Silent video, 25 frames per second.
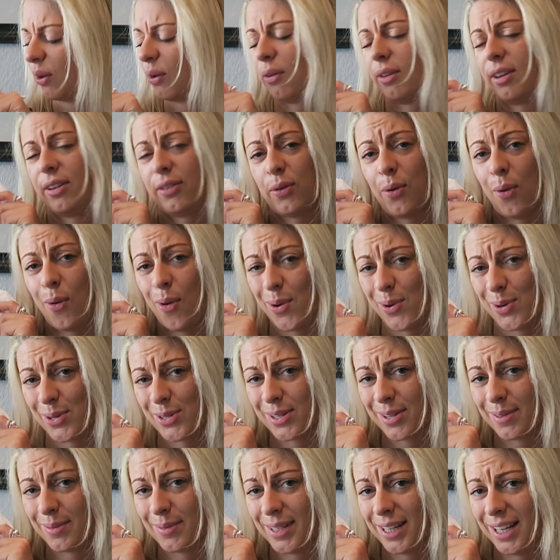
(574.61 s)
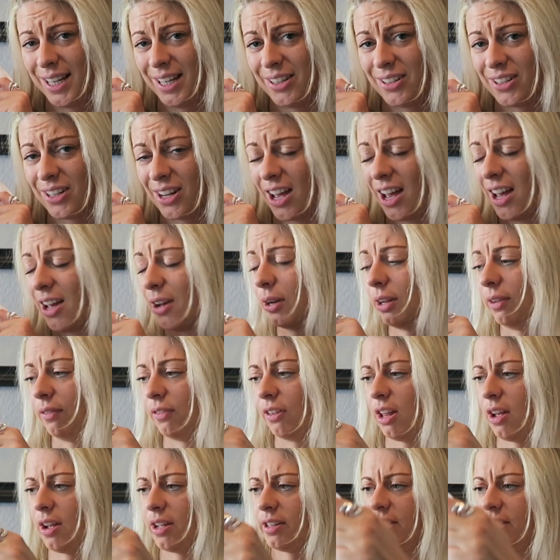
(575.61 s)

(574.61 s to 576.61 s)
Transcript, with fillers: got this awesome t-shirt, even though